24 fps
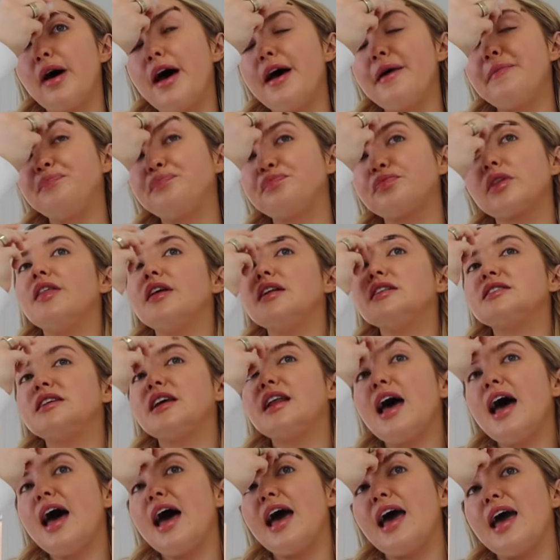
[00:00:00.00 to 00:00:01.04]
And then
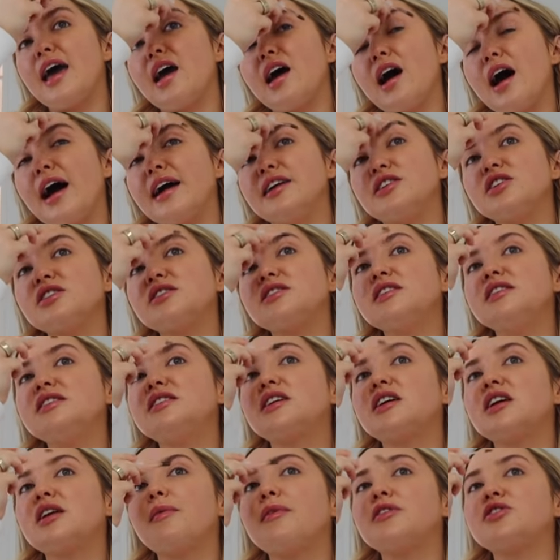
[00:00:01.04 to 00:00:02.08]
today, I just need to
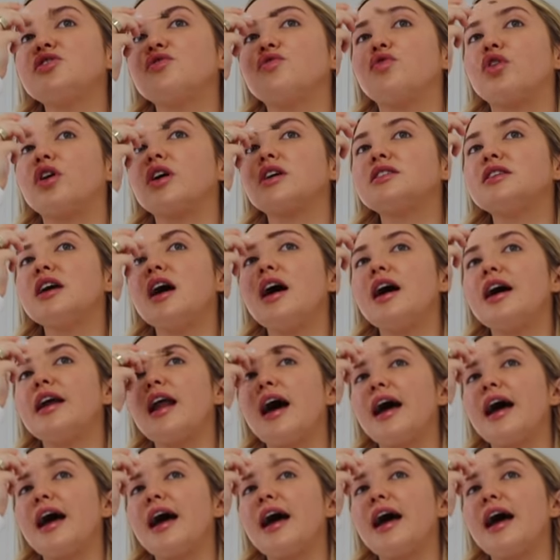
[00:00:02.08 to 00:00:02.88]
get a bunch of work done.